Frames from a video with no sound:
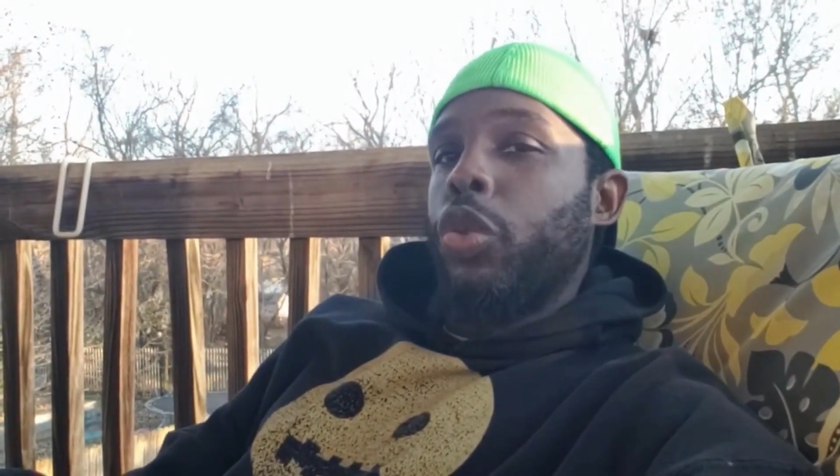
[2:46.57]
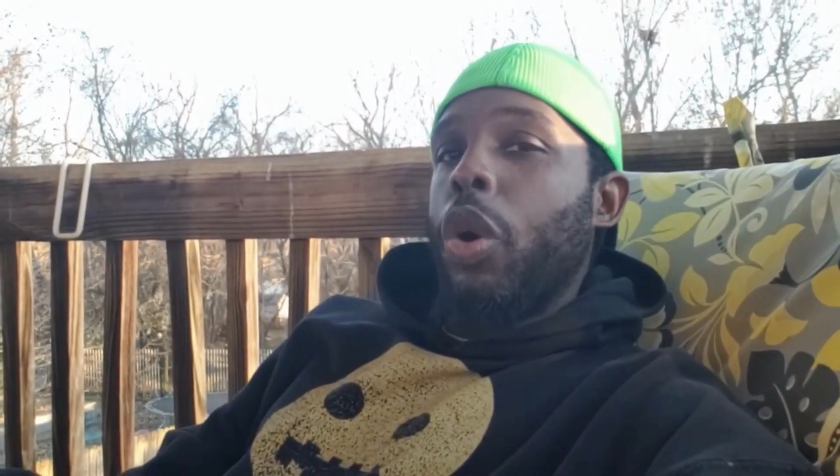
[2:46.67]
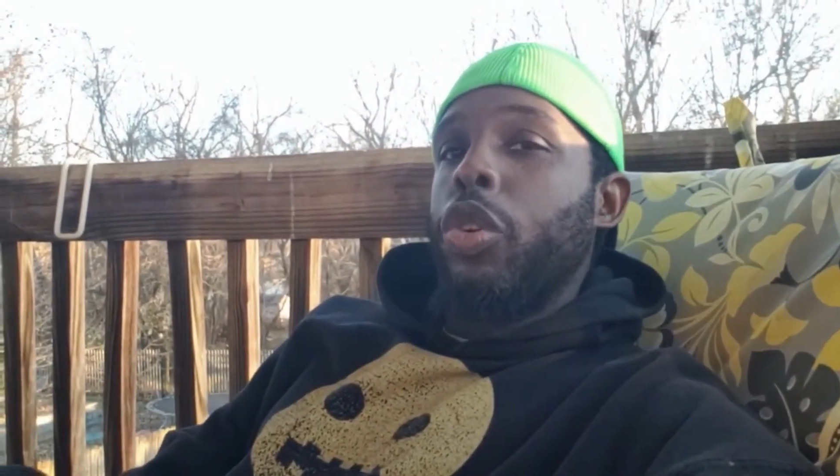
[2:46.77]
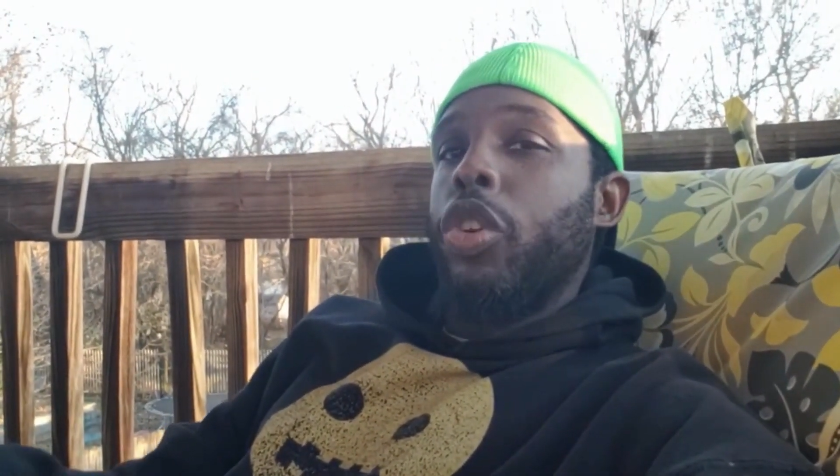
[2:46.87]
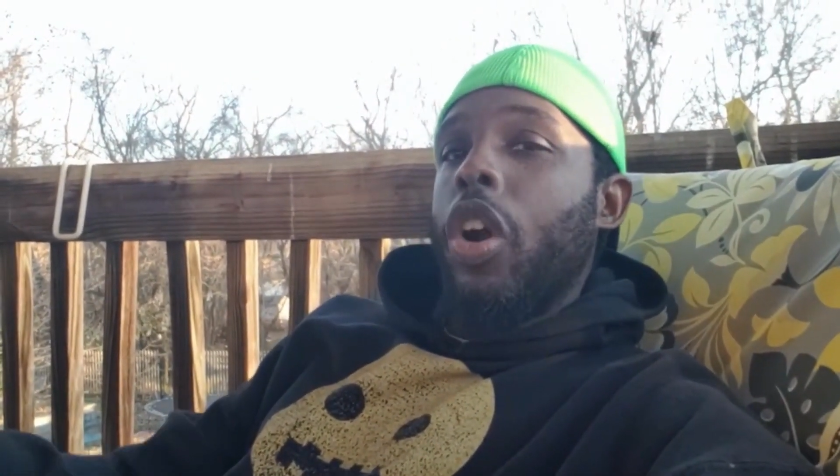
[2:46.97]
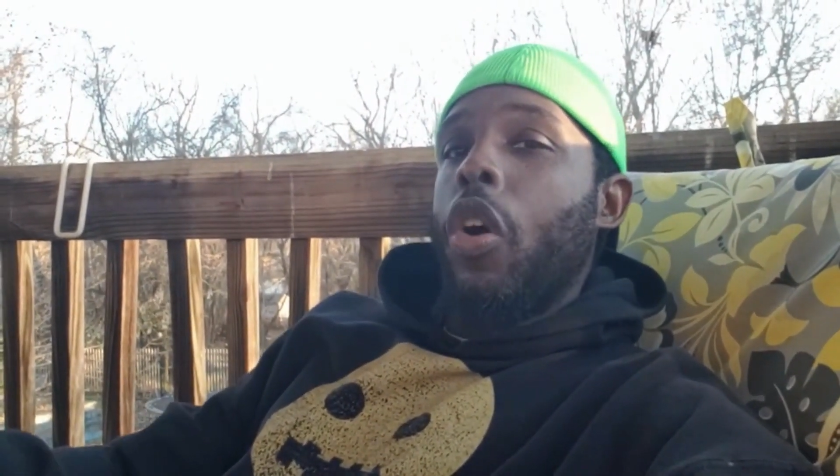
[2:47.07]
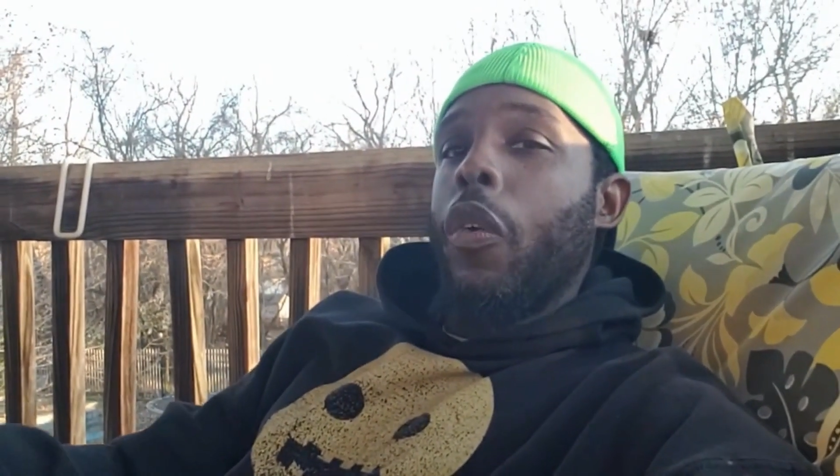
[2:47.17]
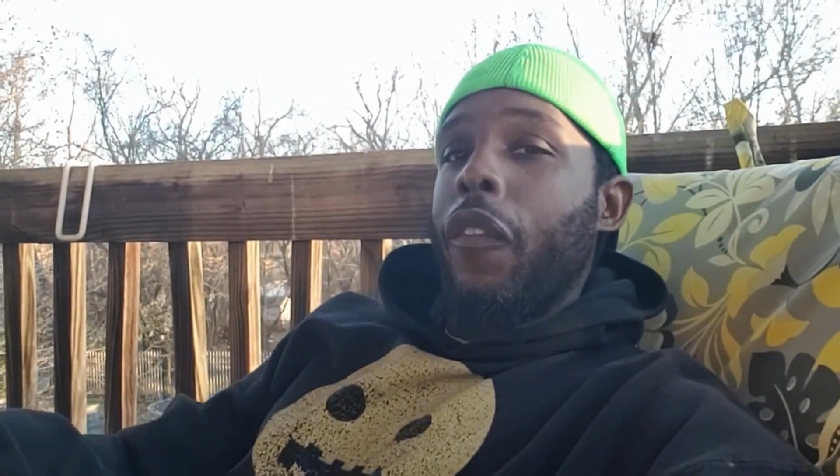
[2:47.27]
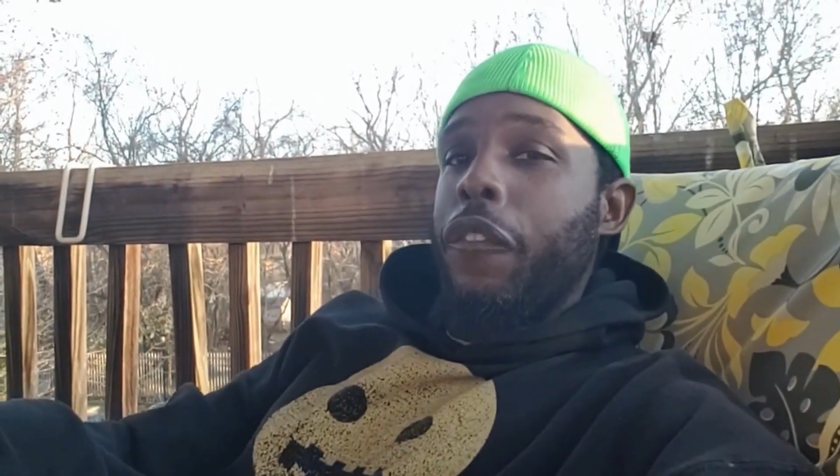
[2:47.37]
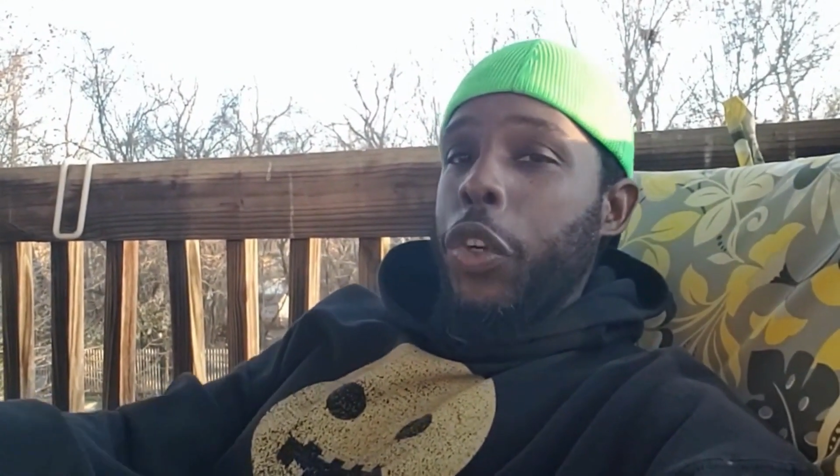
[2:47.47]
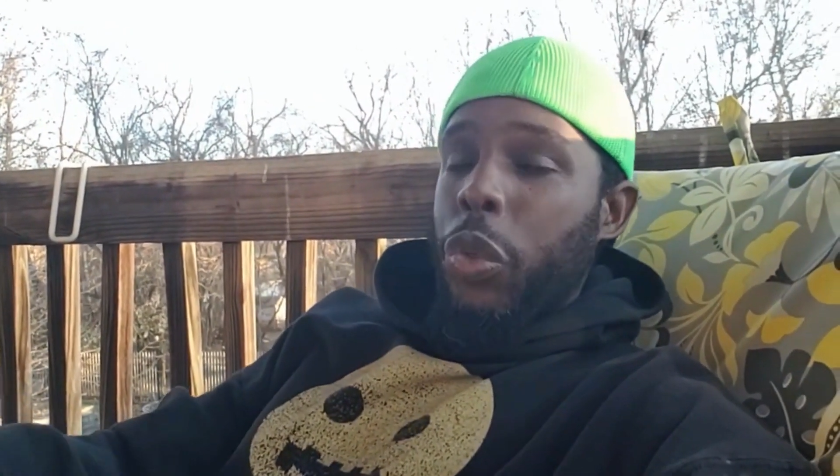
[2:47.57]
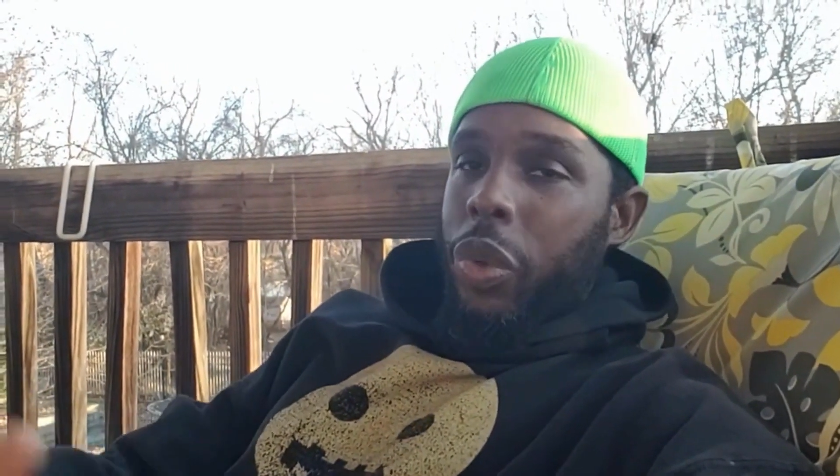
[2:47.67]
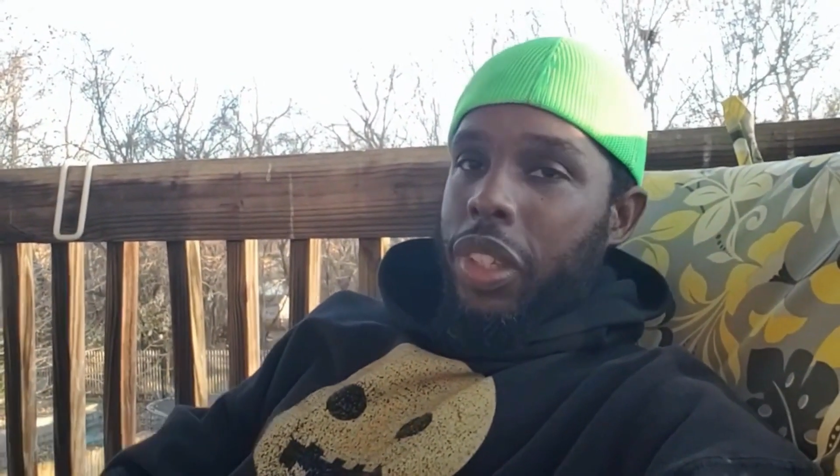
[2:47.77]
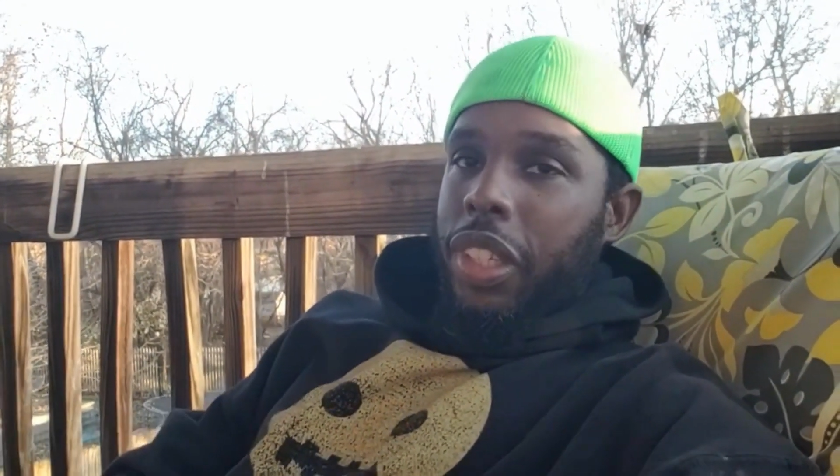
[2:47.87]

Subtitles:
grow your own food?